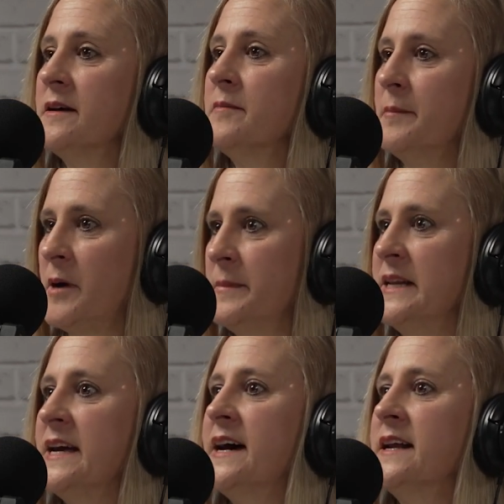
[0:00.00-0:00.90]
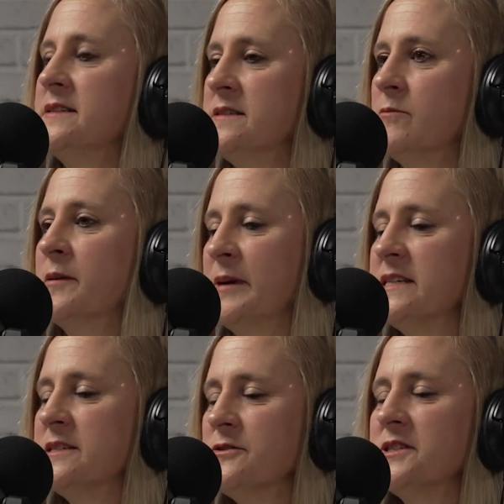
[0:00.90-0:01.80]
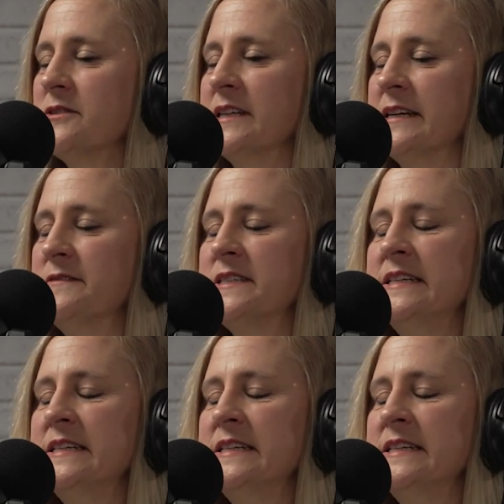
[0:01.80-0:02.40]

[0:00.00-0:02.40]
my mom and dad, and one of my sisters still lives.